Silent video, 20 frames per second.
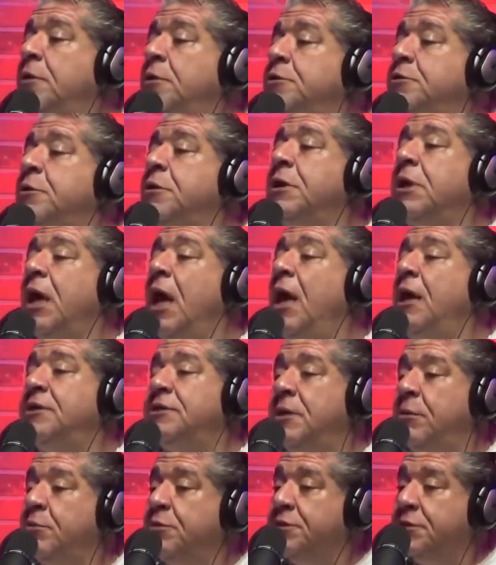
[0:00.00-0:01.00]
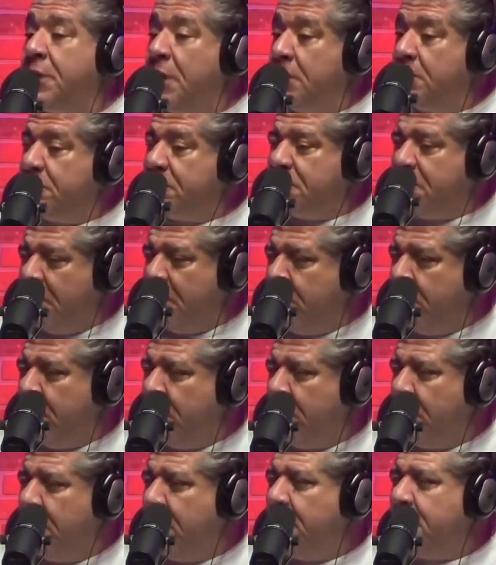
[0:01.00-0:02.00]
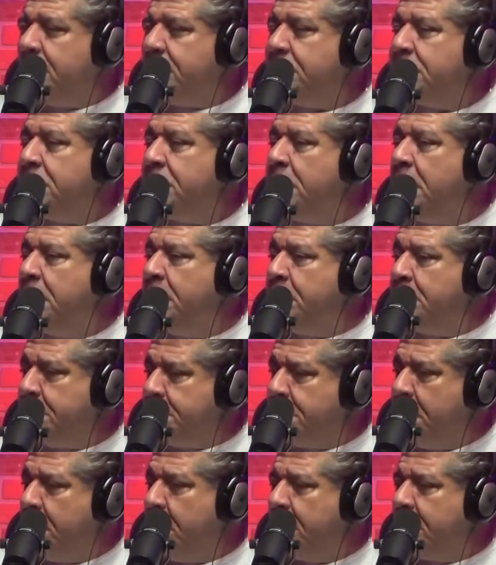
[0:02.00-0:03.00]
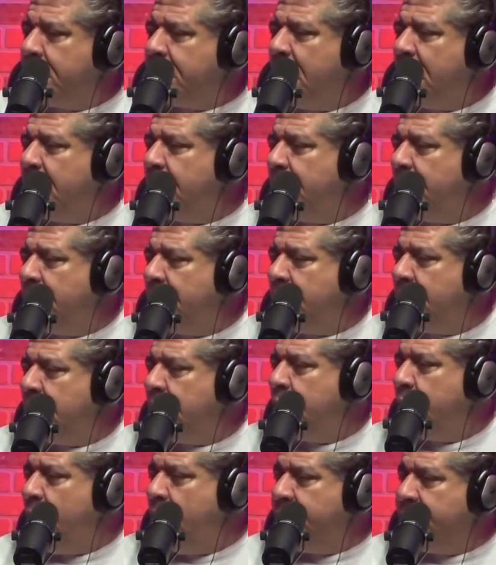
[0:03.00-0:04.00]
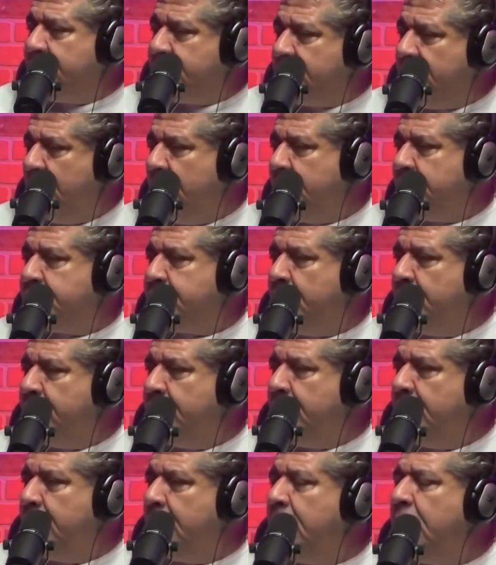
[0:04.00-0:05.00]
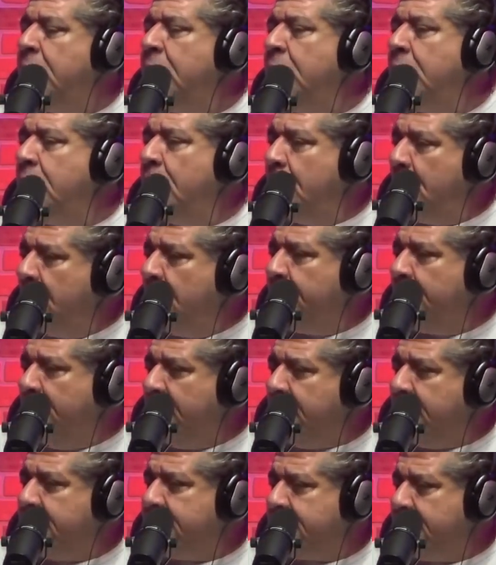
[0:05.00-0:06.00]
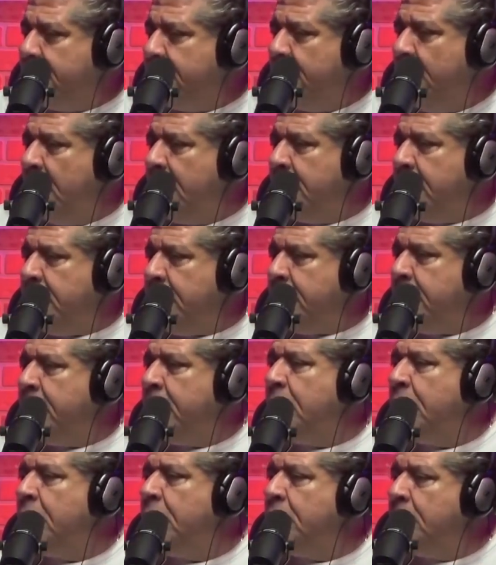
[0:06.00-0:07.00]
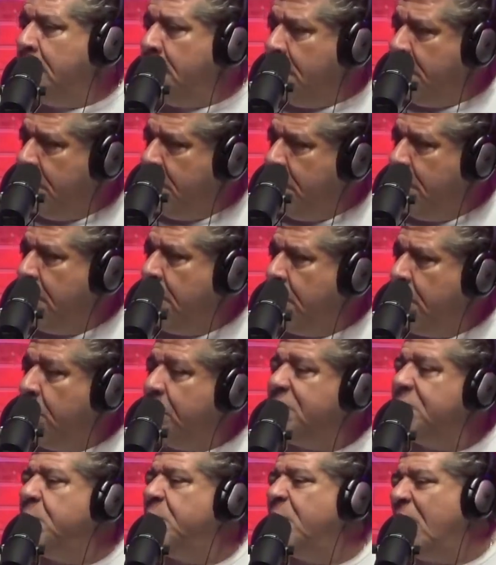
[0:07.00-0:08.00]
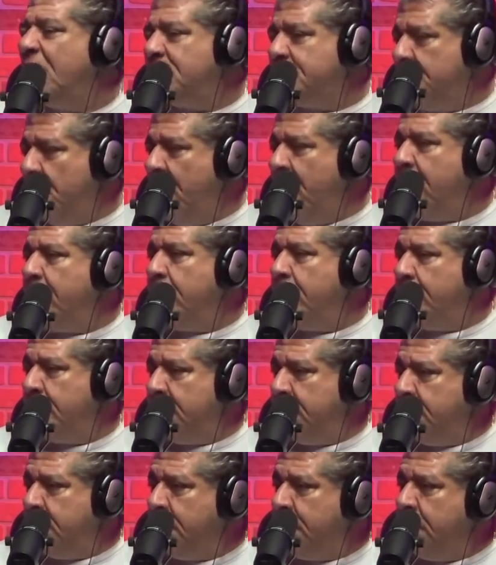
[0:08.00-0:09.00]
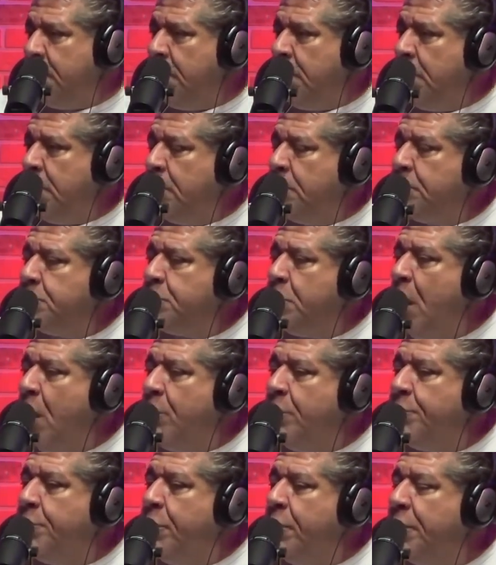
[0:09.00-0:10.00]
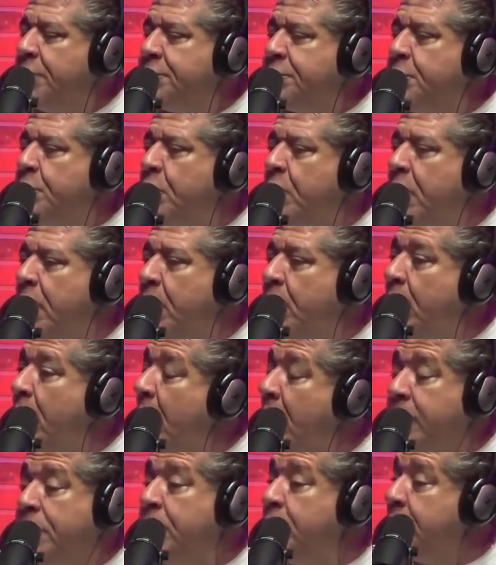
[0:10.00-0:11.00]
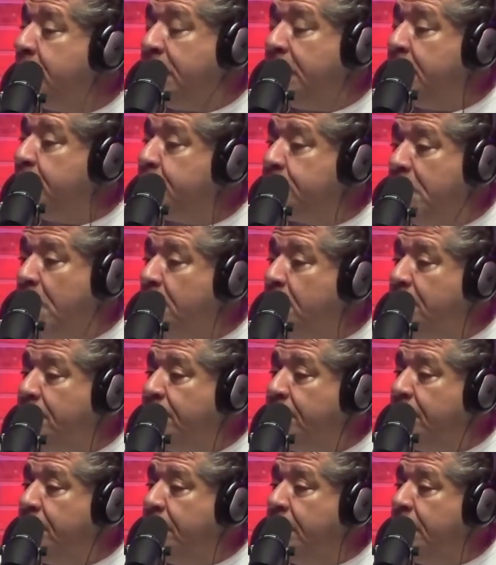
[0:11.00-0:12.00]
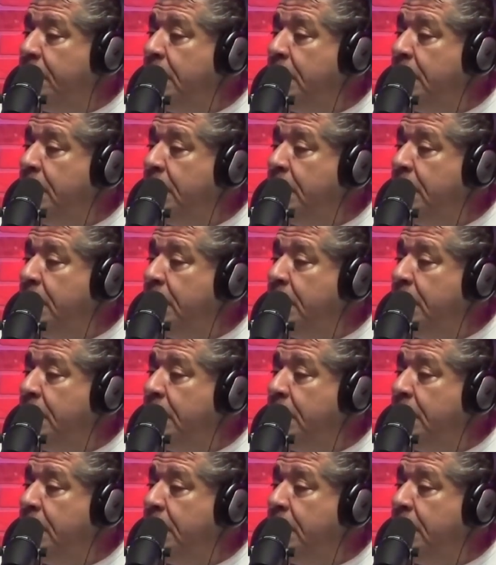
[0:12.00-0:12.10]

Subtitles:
So the guys that were selling steroids and shit would say to me, you have a stash over there, we'll pay you some money, you know, we got some heroin. So I would put it somewhere where I couldn't get in trouble for it.